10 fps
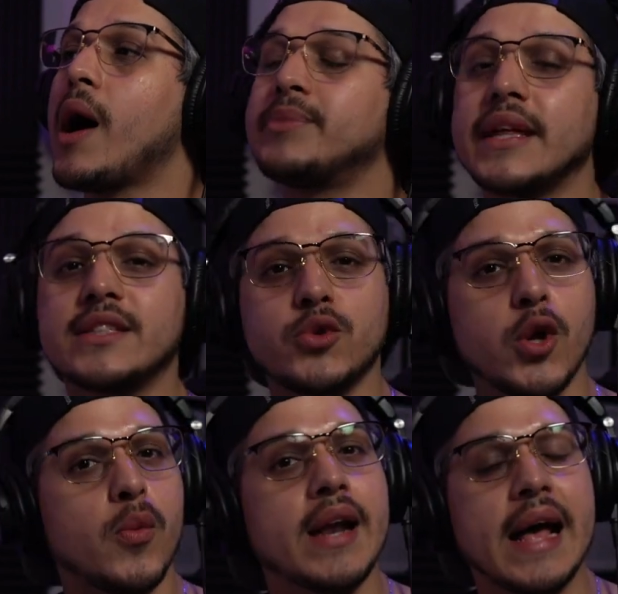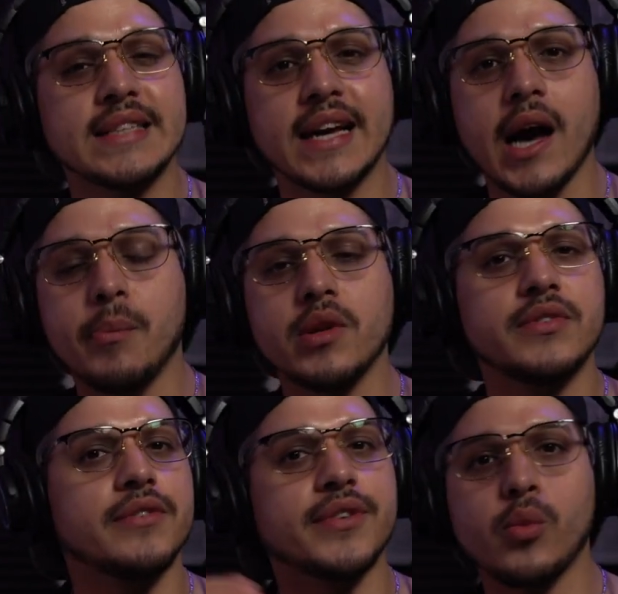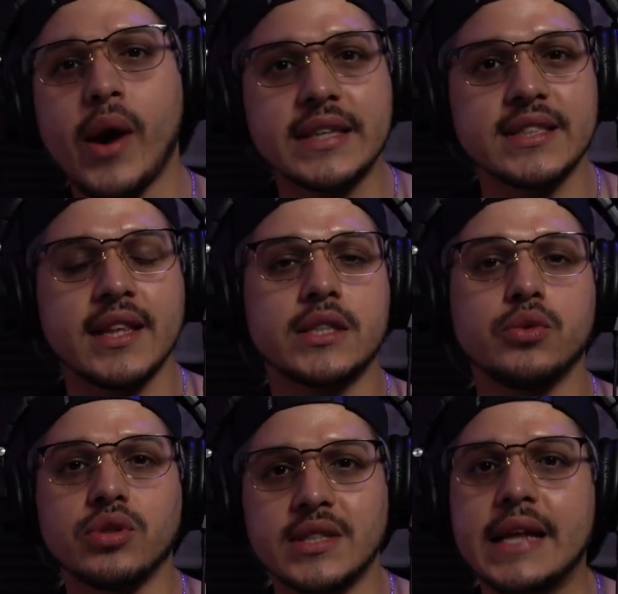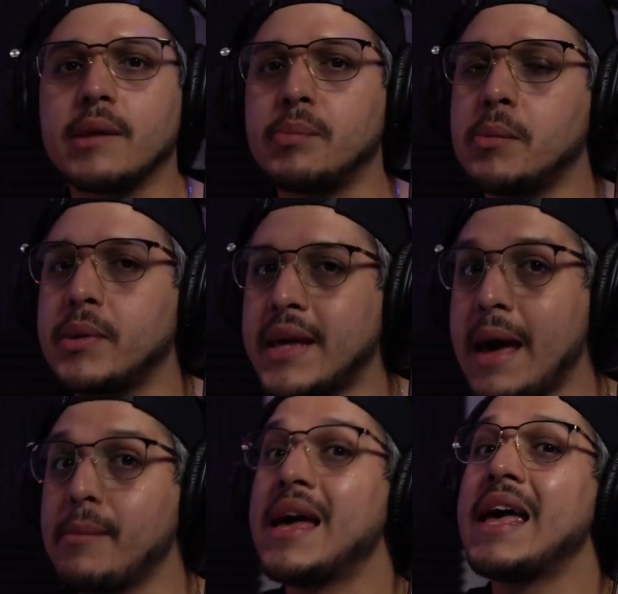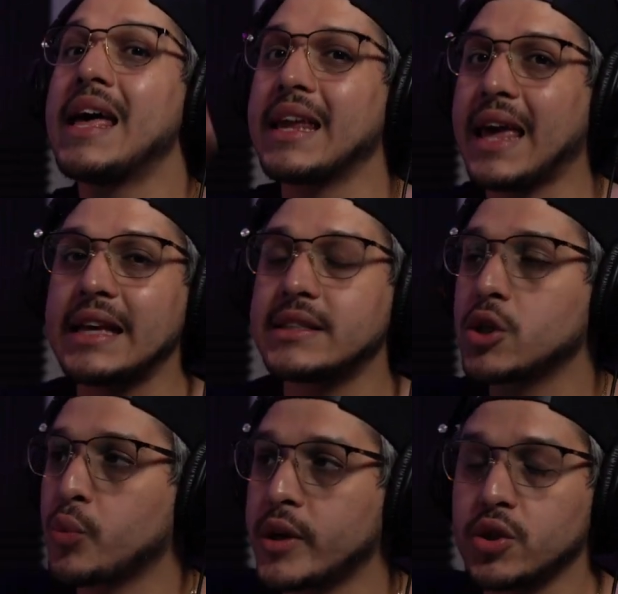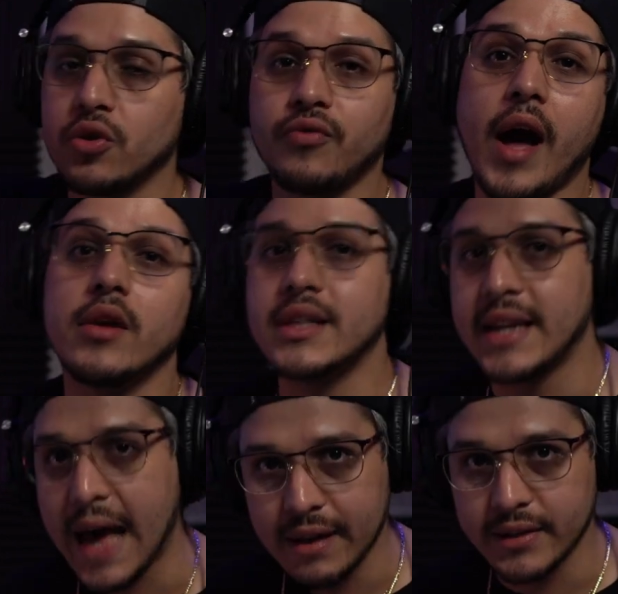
update, Studio One has a couple of different ways to let you set the BPM in case the original file didn't have